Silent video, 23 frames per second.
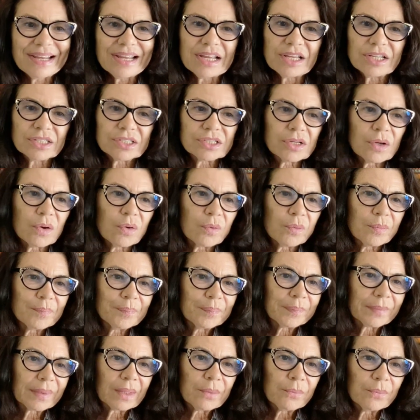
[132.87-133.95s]
So
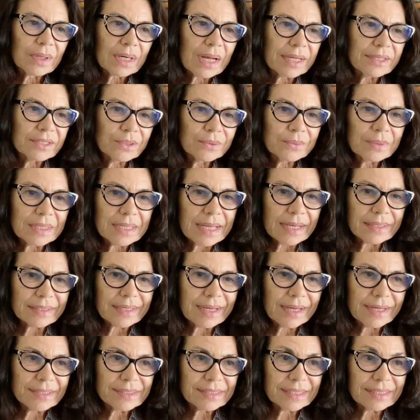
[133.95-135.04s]
what I do in that
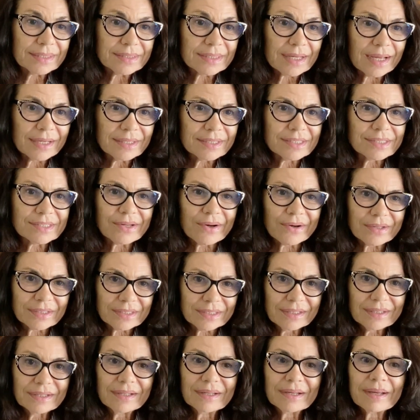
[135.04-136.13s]
case is I start
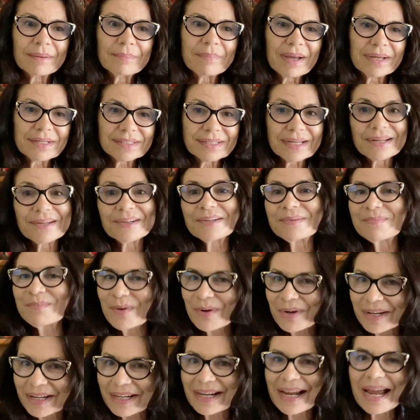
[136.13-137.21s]
by saying, good
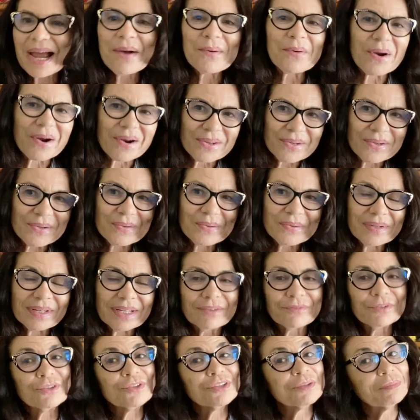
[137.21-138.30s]
morning, how are you?
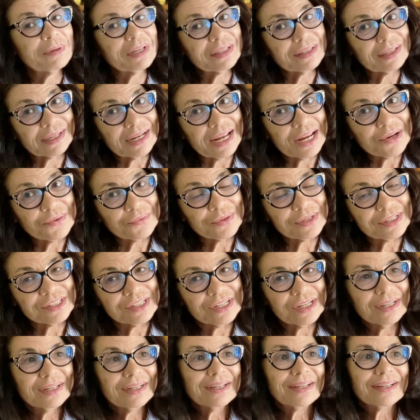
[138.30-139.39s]
If you speak the language,
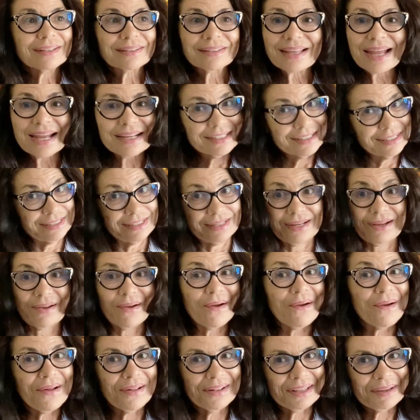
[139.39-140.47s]
that's
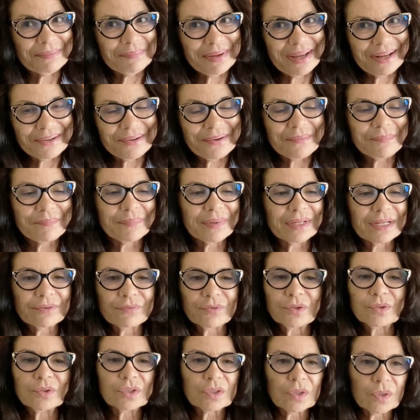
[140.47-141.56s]
all the better. But if
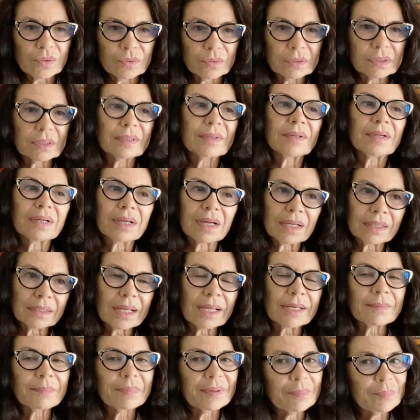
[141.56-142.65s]
you don't, a
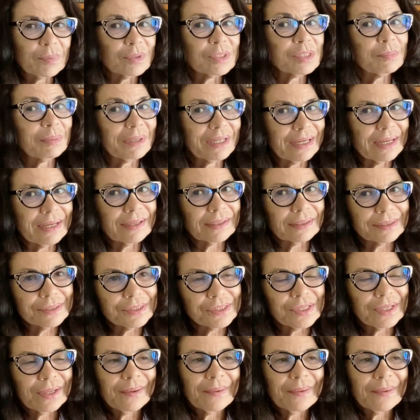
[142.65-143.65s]
lot of people speak English,